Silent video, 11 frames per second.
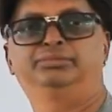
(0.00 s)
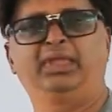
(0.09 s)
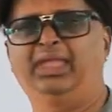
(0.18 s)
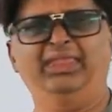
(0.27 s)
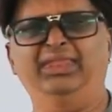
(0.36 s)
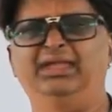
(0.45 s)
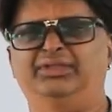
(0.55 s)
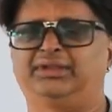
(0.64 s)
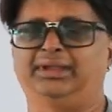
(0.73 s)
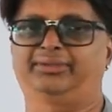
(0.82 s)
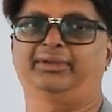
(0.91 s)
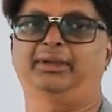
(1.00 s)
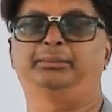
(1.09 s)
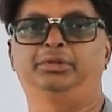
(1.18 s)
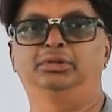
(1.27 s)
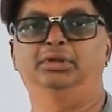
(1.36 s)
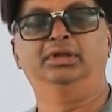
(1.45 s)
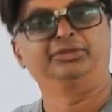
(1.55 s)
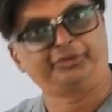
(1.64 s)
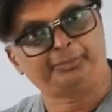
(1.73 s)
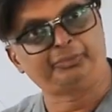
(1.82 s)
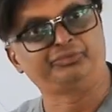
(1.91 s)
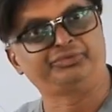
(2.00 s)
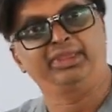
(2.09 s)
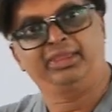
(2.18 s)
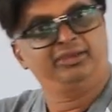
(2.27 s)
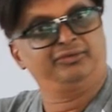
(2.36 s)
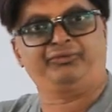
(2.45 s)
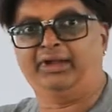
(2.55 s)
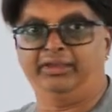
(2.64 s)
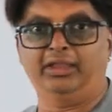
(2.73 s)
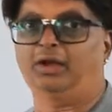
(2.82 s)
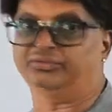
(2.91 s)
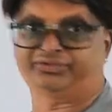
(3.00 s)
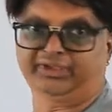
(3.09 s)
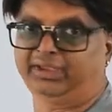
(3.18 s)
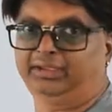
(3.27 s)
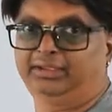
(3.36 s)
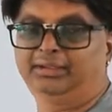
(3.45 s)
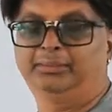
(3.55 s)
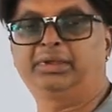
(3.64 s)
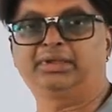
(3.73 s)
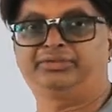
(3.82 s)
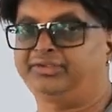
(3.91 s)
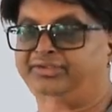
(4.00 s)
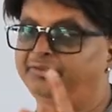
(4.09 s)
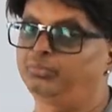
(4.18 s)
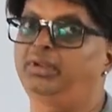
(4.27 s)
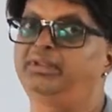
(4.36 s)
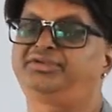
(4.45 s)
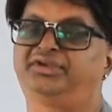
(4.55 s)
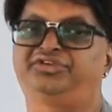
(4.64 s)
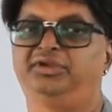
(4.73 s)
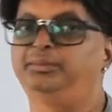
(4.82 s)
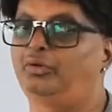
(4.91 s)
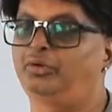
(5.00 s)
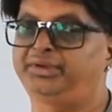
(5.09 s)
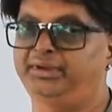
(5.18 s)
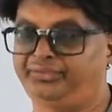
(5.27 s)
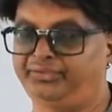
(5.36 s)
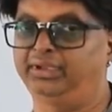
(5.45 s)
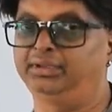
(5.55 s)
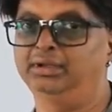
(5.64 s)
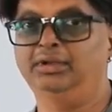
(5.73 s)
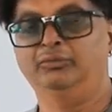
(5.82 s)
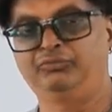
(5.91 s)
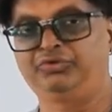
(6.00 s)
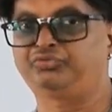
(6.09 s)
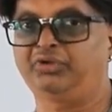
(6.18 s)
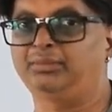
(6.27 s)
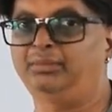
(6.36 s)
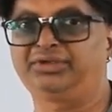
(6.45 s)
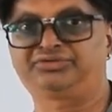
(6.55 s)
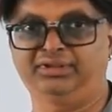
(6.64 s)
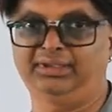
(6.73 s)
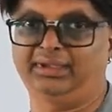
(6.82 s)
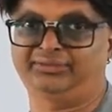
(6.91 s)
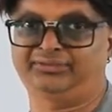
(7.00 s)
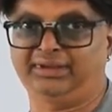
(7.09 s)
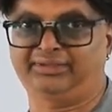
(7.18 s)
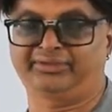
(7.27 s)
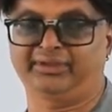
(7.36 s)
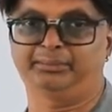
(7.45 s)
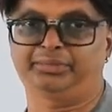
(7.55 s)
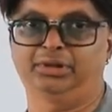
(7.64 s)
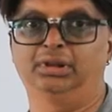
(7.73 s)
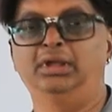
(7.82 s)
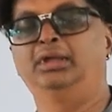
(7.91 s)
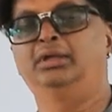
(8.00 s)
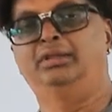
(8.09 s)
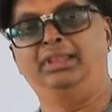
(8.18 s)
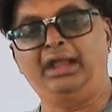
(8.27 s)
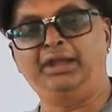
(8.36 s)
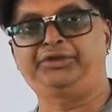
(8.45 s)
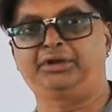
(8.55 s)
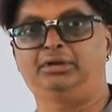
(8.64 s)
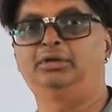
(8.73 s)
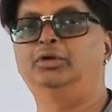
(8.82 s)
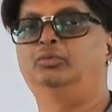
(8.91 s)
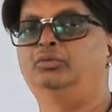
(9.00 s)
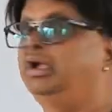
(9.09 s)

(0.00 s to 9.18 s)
any other example, supposing if I now say, because this is one such important thing which we are mentioning as an example, later we